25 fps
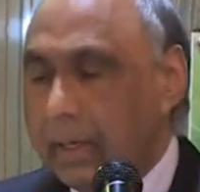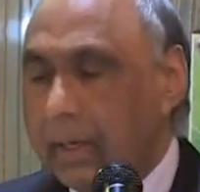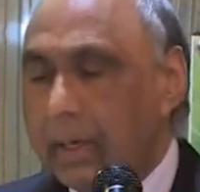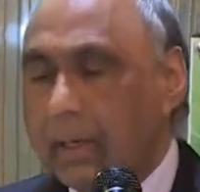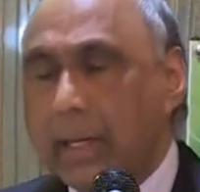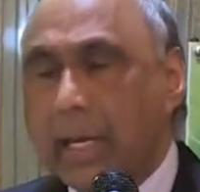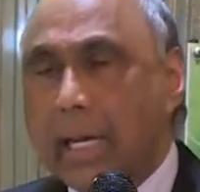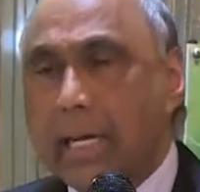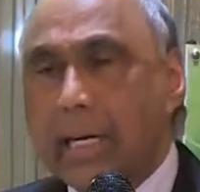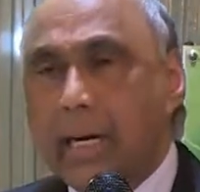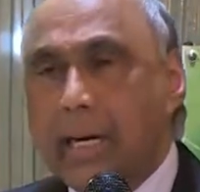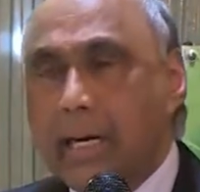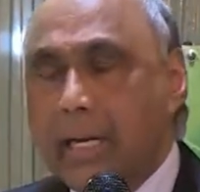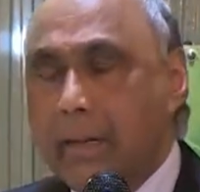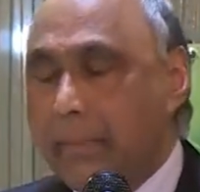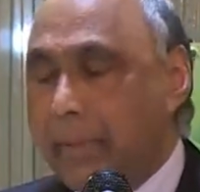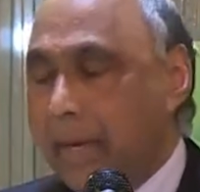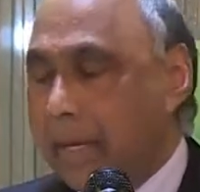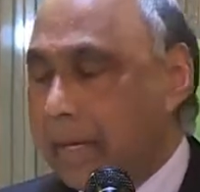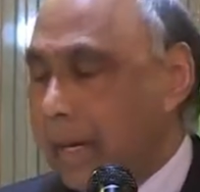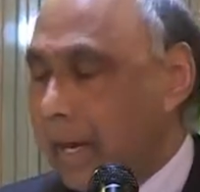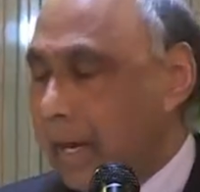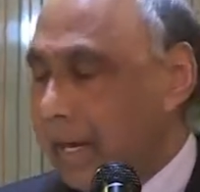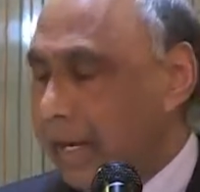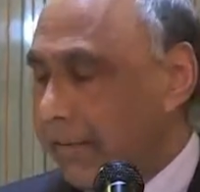Later in
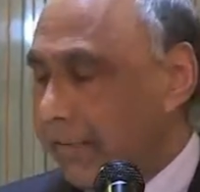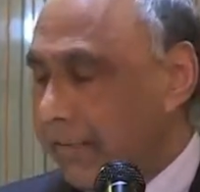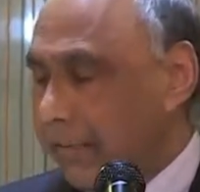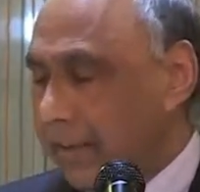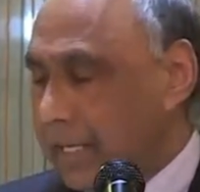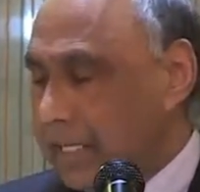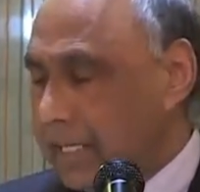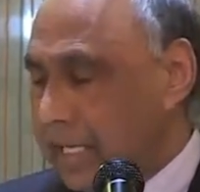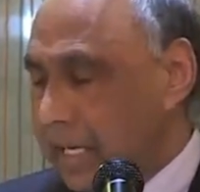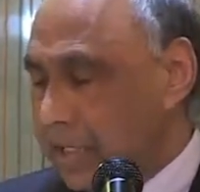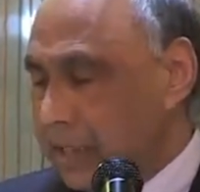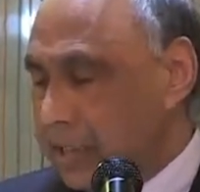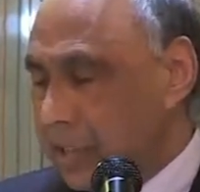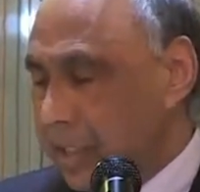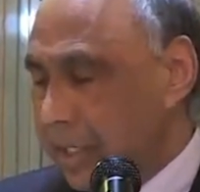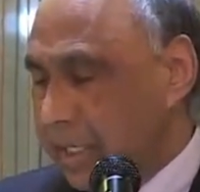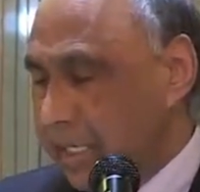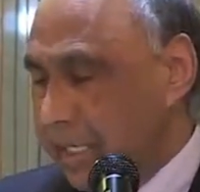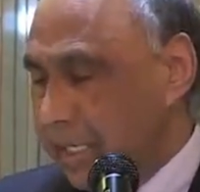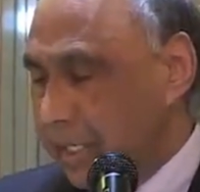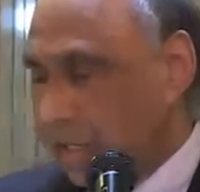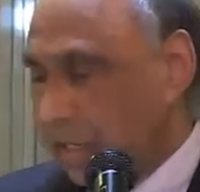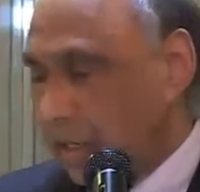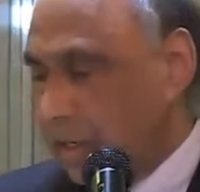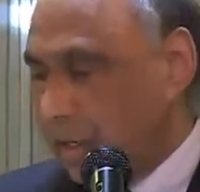my life, as I
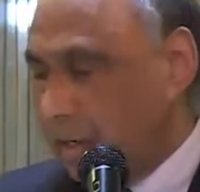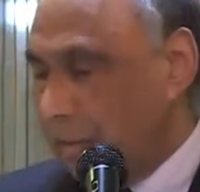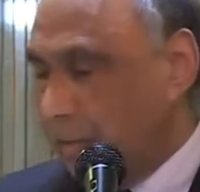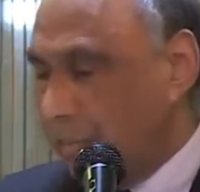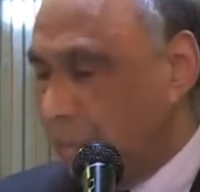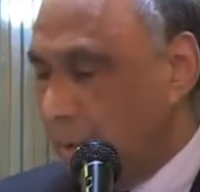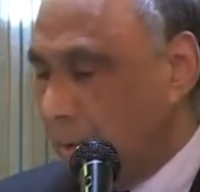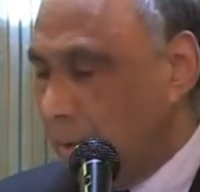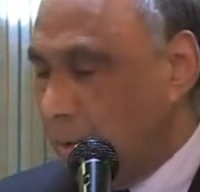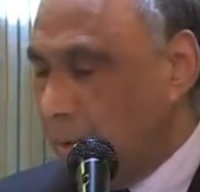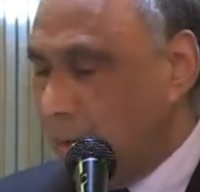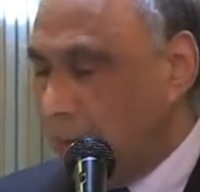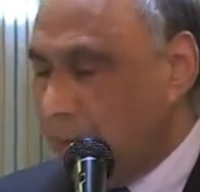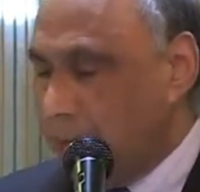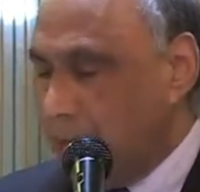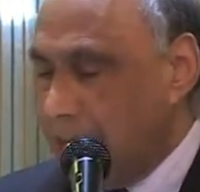studied and learned more,